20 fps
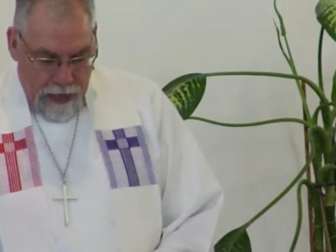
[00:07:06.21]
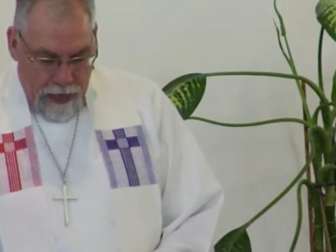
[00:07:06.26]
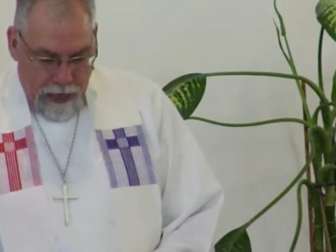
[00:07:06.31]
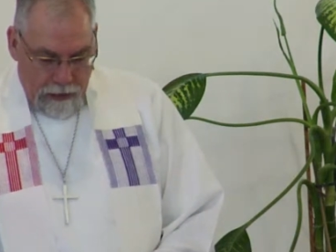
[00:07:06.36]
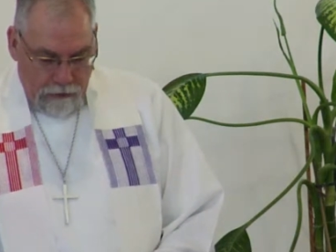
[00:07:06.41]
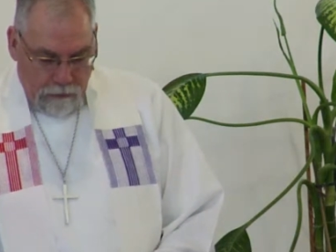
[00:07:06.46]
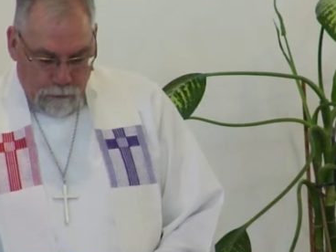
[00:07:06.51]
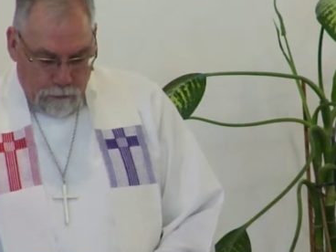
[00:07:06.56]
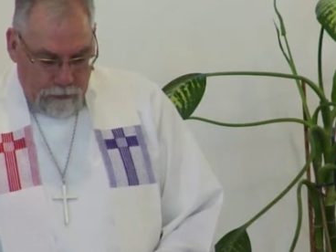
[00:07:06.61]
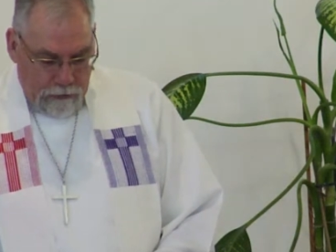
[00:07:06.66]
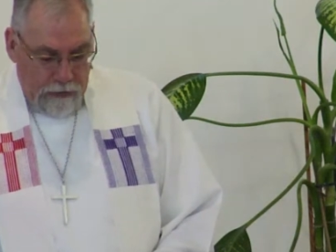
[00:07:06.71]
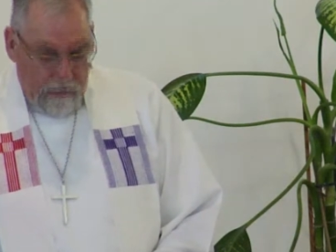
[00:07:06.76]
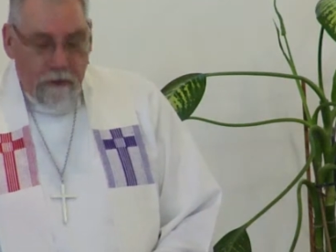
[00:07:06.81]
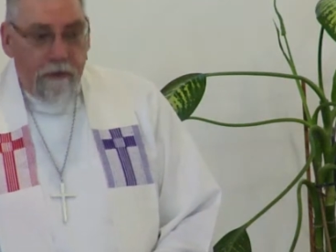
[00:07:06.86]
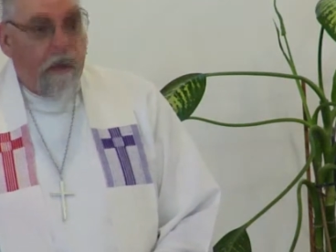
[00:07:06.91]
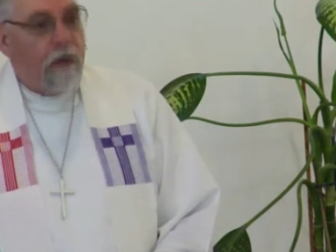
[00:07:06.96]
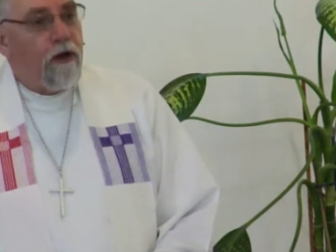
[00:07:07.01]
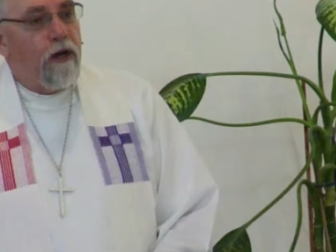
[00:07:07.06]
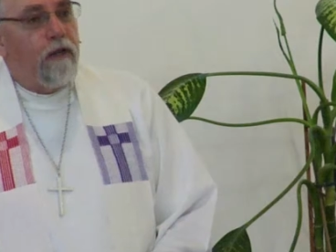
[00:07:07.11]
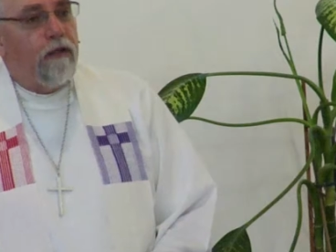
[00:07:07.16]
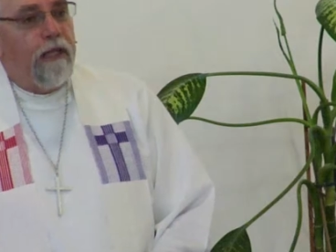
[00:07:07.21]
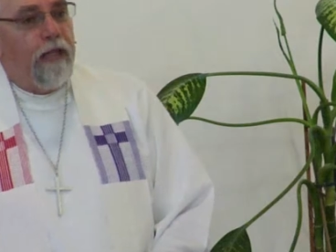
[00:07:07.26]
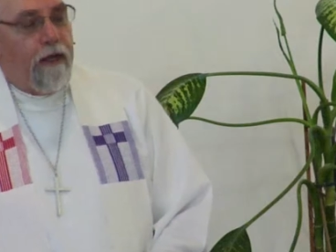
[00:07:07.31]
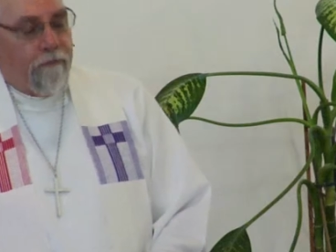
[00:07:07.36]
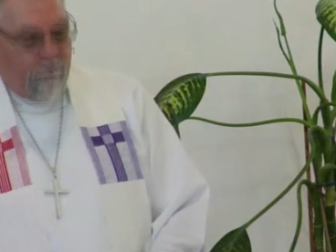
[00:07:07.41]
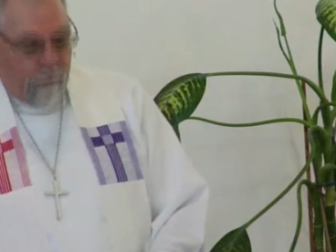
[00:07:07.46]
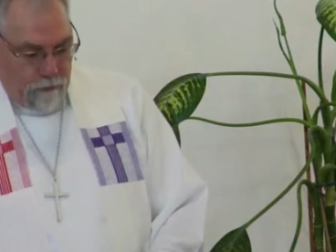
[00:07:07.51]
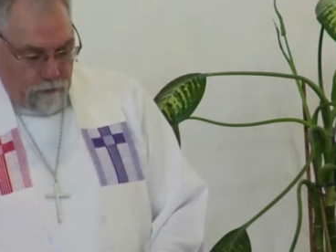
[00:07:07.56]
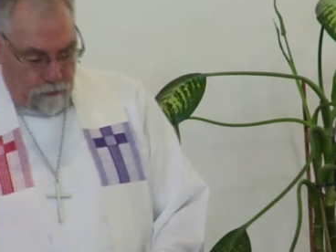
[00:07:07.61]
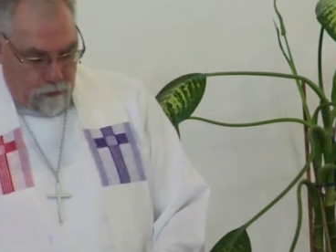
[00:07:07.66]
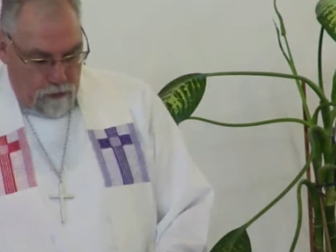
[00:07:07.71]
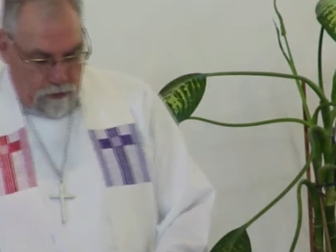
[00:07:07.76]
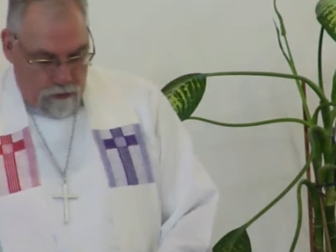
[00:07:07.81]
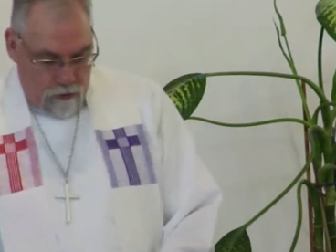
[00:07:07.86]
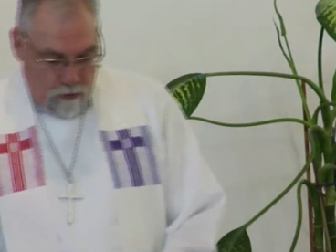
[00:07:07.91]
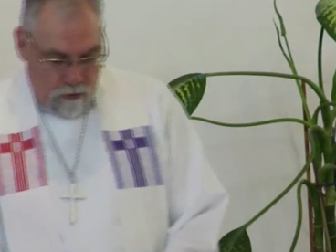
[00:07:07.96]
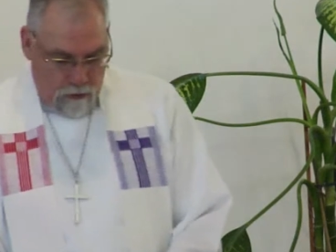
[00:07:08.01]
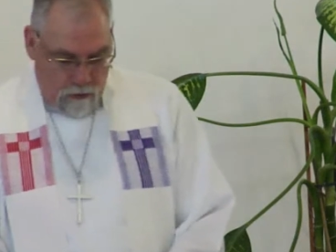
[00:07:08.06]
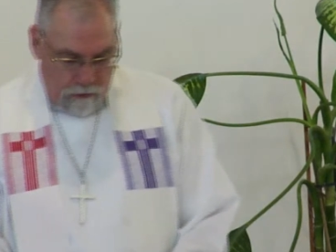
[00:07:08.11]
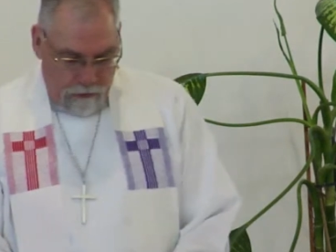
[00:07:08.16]
as we that are left grow
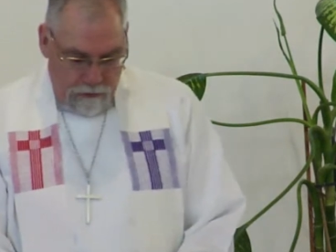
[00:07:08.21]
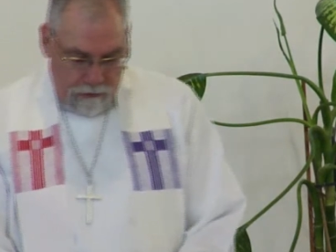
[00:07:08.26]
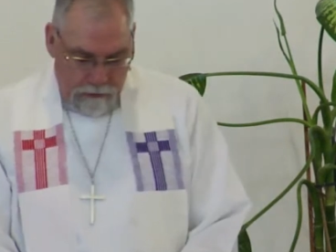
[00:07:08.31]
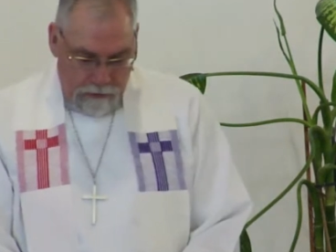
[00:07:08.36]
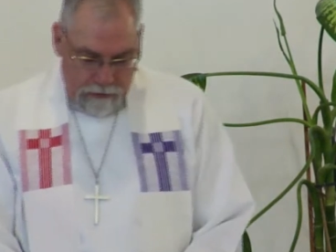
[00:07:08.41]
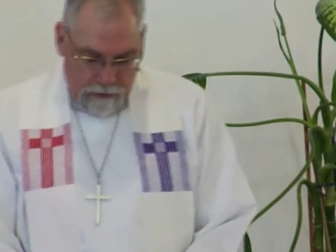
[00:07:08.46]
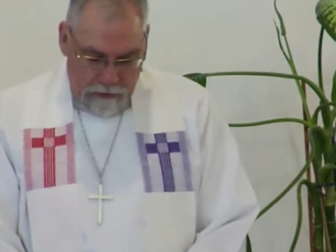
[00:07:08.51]
old.